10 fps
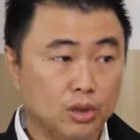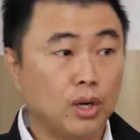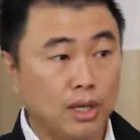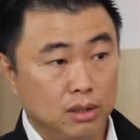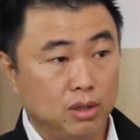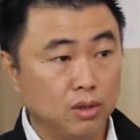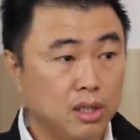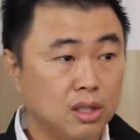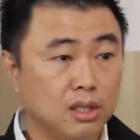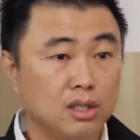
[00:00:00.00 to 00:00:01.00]
So like
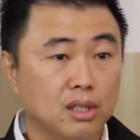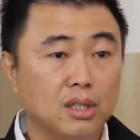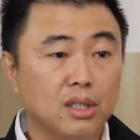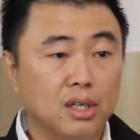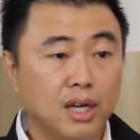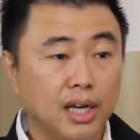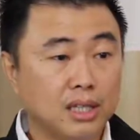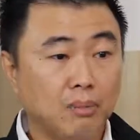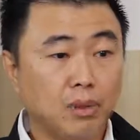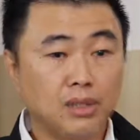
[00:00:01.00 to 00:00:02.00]
the
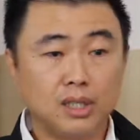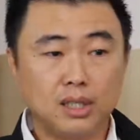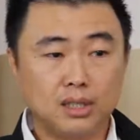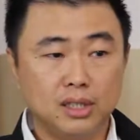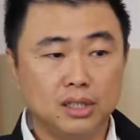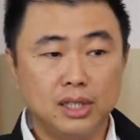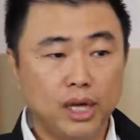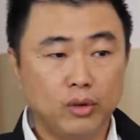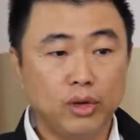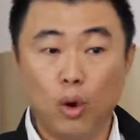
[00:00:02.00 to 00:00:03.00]
example is this
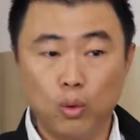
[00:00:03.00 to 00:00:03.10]
accurate?